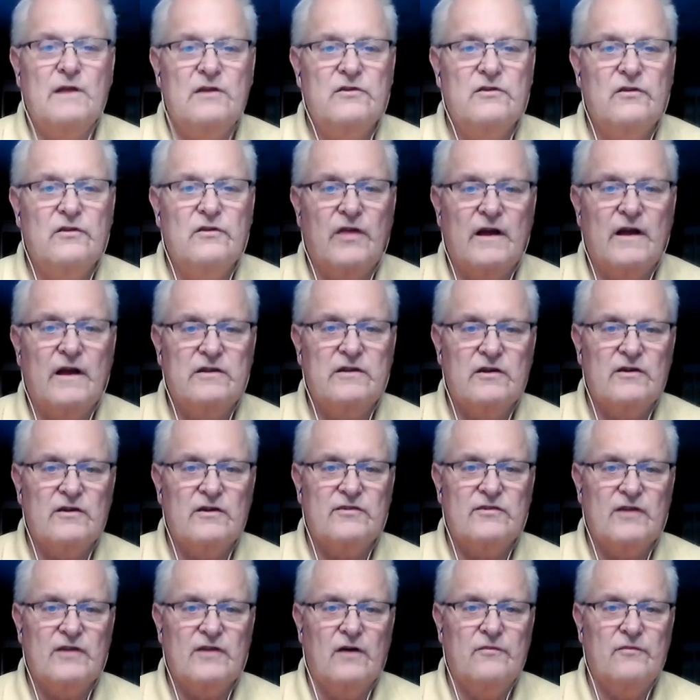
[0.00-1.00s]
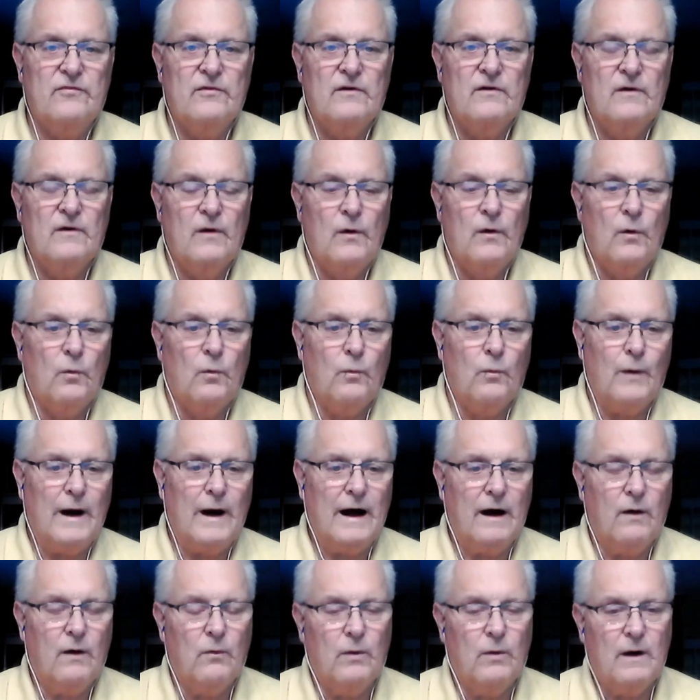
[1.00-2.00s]
did you think to yourself,
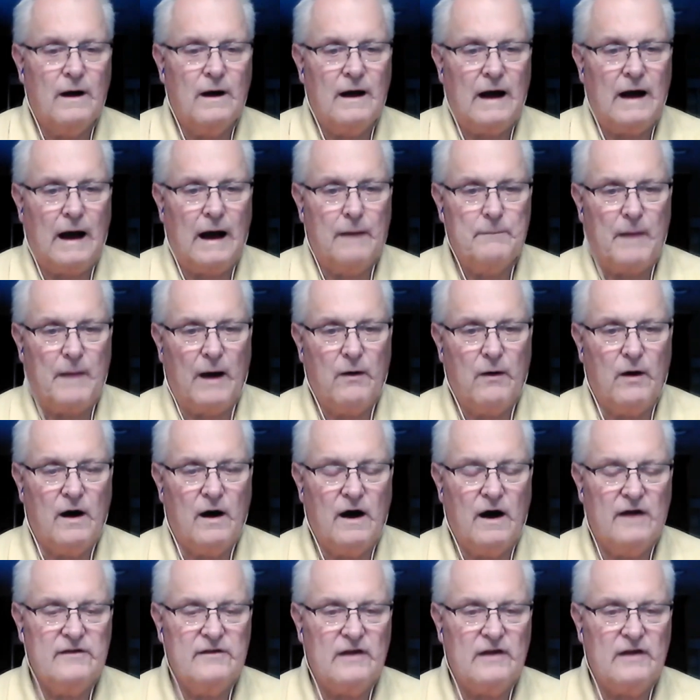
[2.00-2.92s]
wow, I'm a